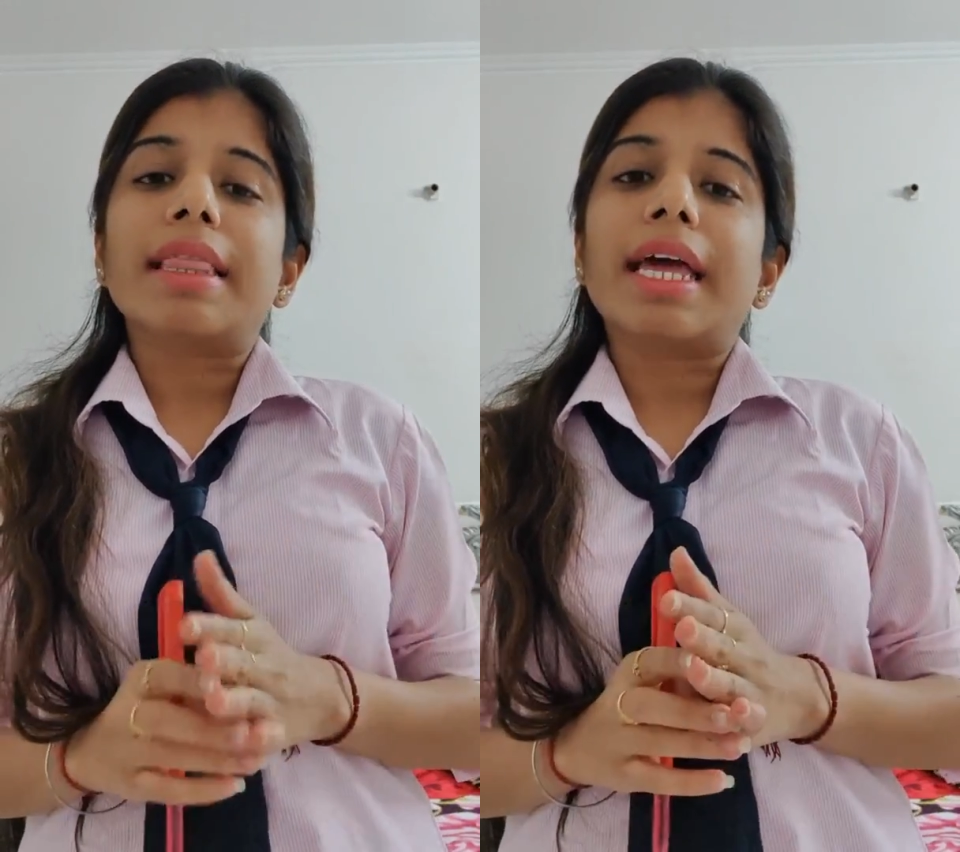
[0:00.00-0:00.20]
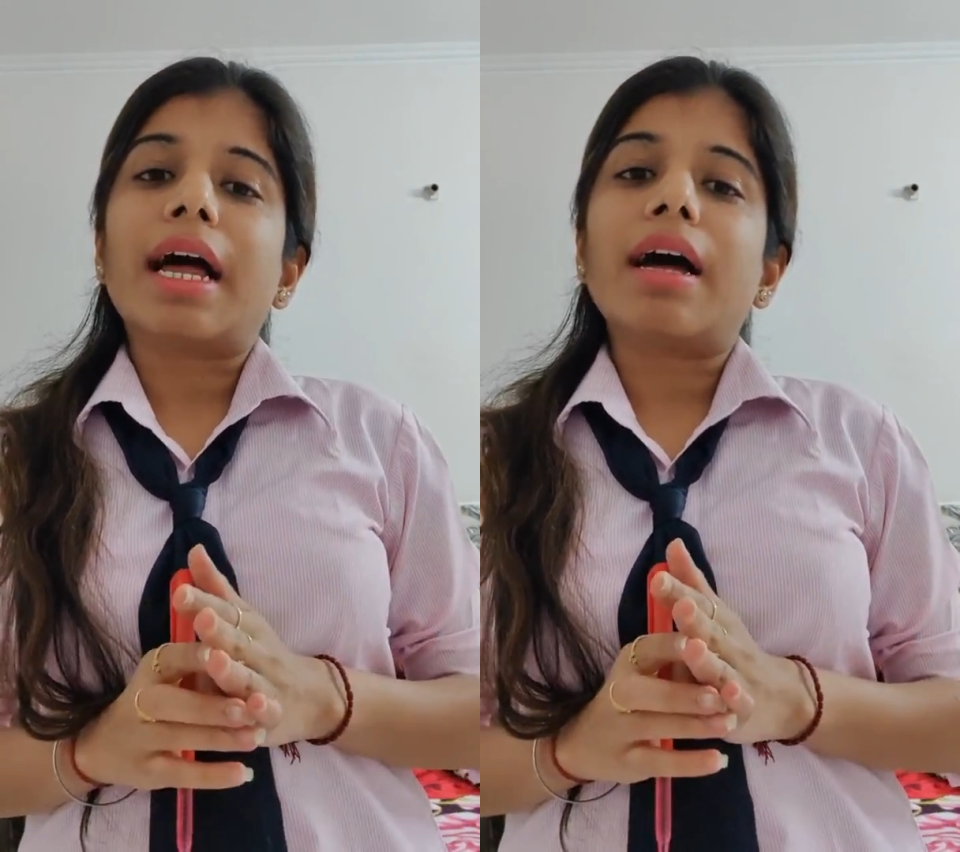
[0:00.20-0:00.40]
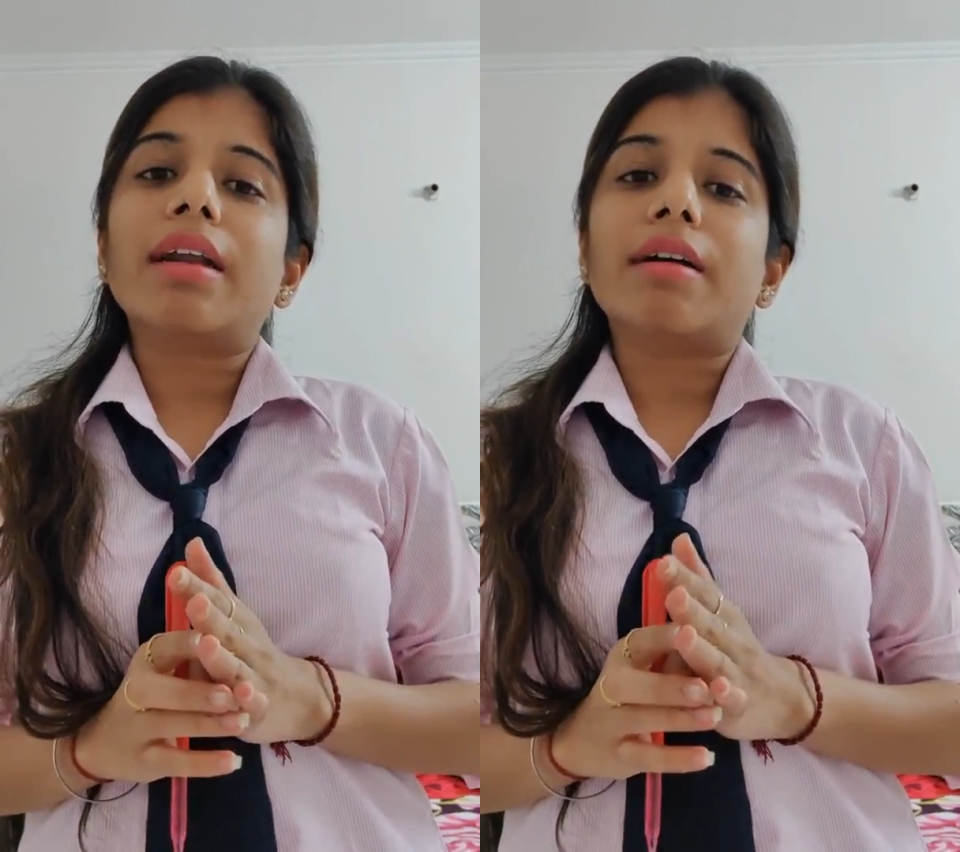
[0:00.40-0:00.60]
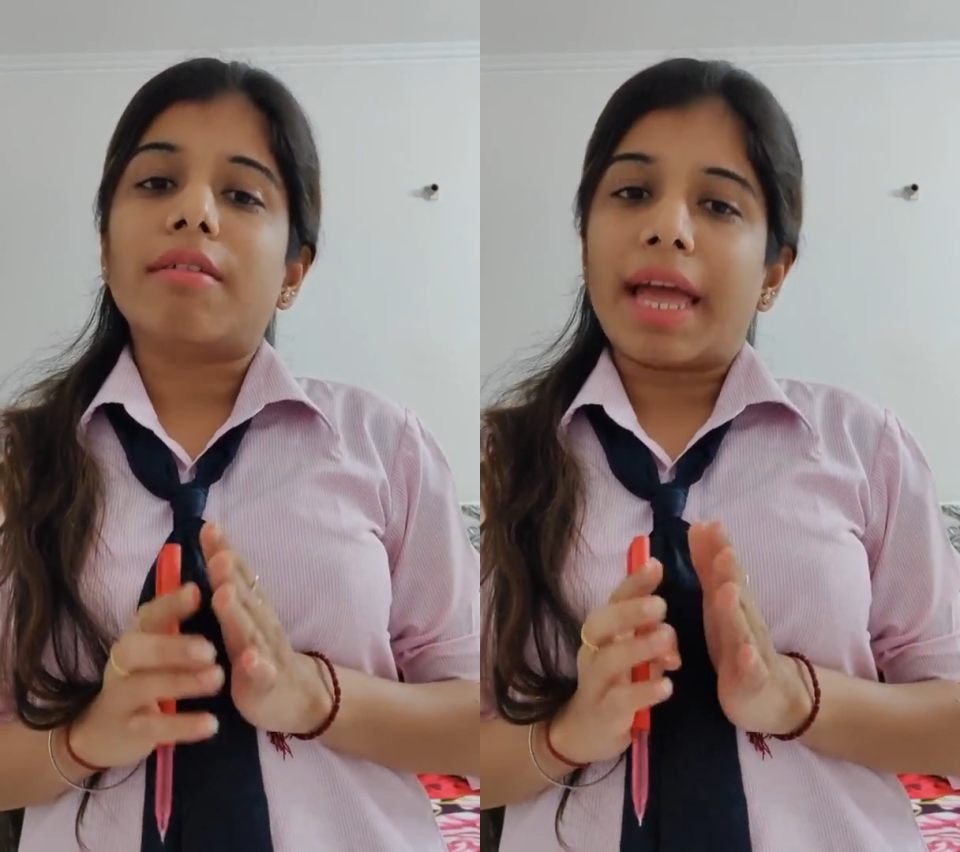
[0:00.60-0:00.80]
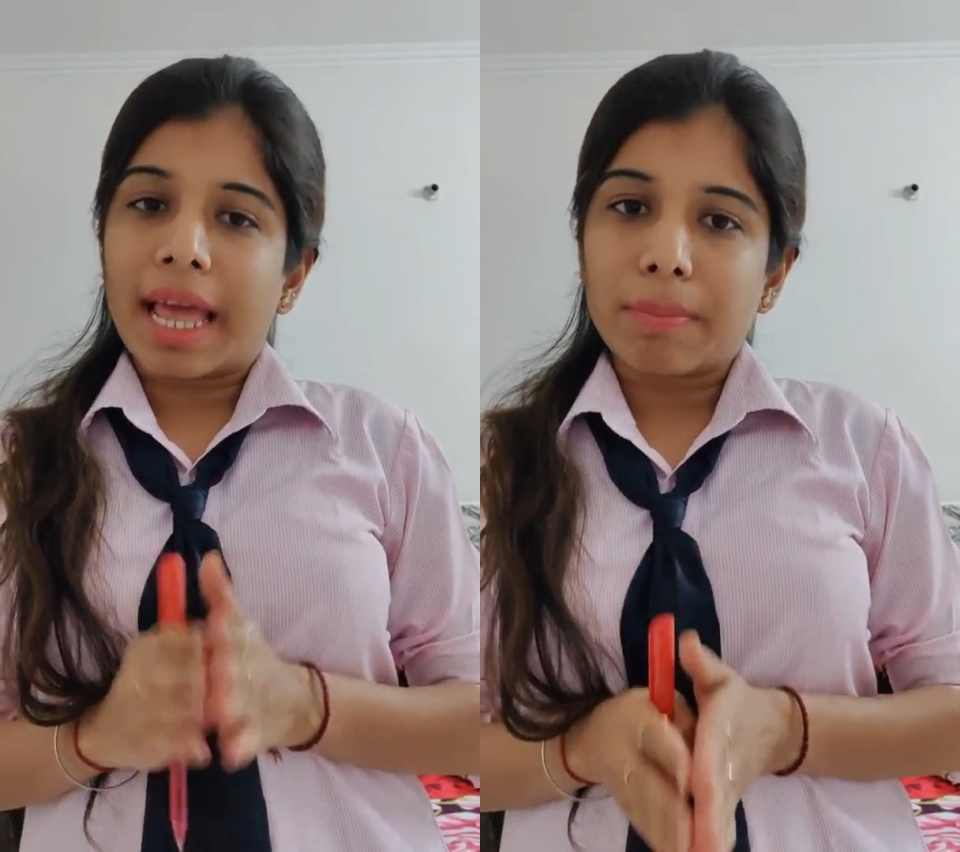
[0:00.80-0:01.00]
there are
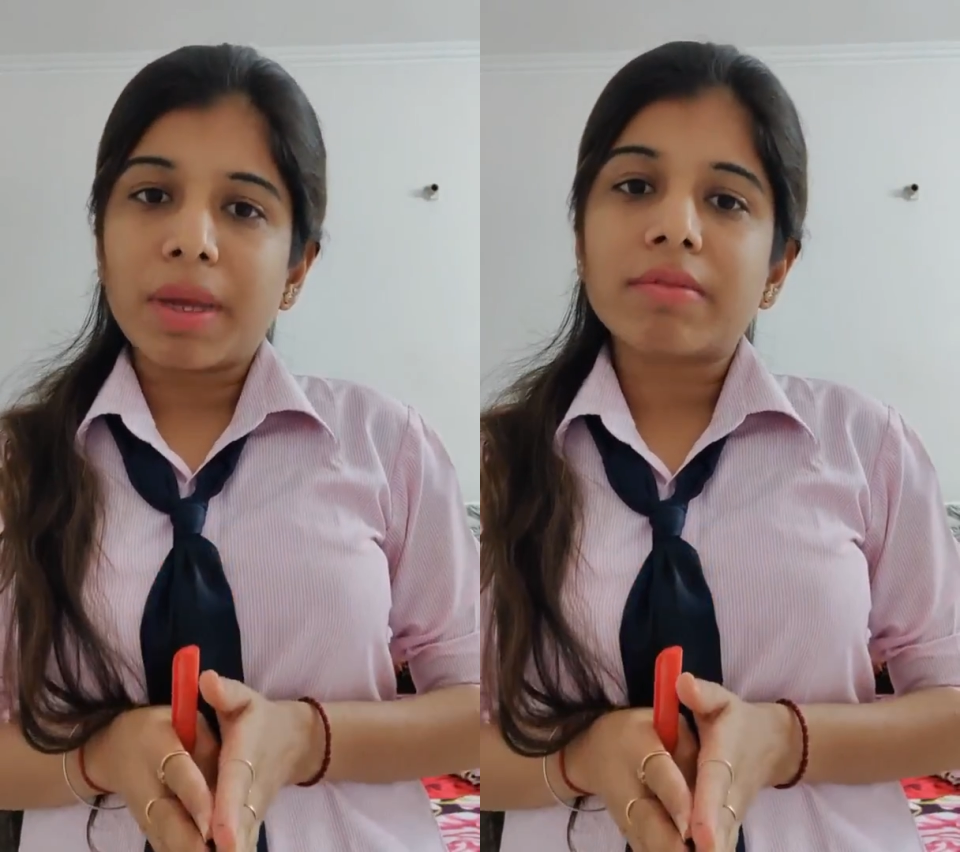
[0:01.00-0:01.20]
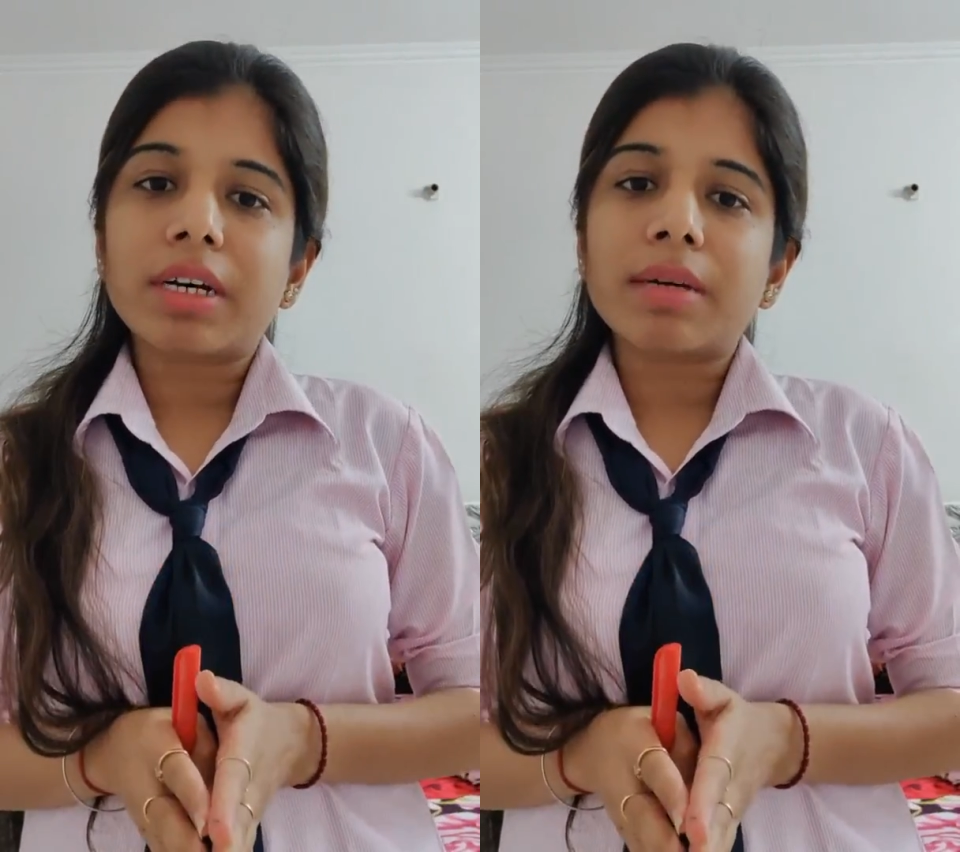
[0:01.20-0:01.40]
helping